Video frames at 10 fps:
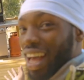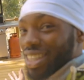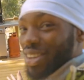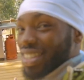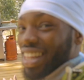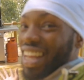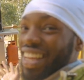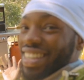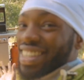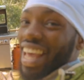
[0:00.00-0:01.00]
so it's
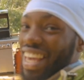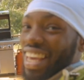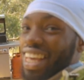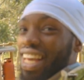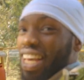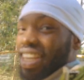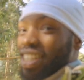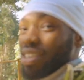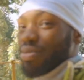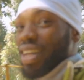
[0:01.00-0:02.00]
like it's hanging. It's
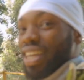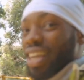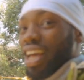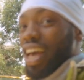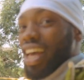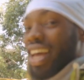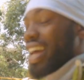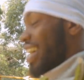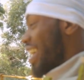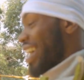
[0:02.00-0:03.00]
just funny.
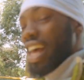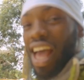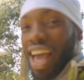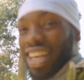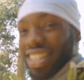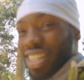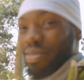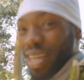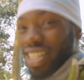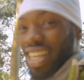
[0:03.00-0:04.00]
It's just
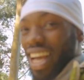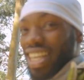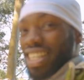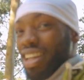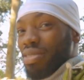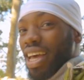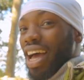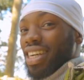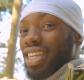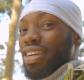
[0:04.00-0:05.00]
amazing. I just love the
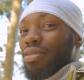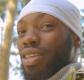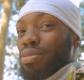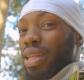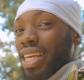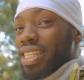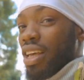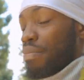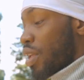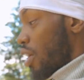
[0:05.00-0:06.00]
architecture of this place.
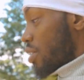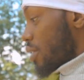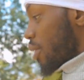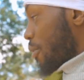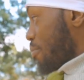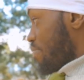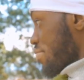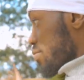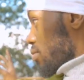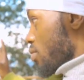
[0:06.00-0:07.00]
Also,
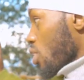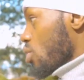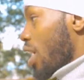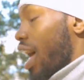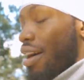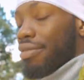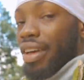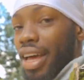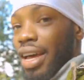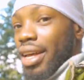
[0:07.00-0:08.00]
you have
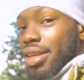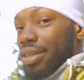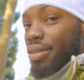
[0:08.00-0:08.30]
a